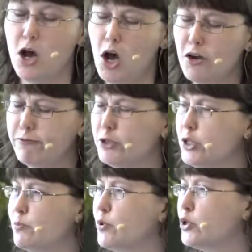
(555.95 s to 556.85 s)
offers
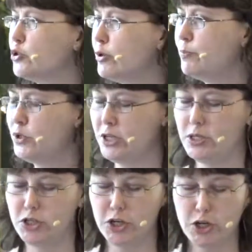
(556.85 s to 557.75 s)
a
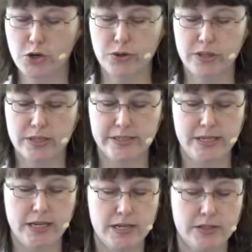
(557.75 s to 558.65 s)
prescription to cure the
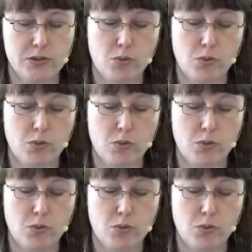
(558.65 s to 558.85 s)
disease,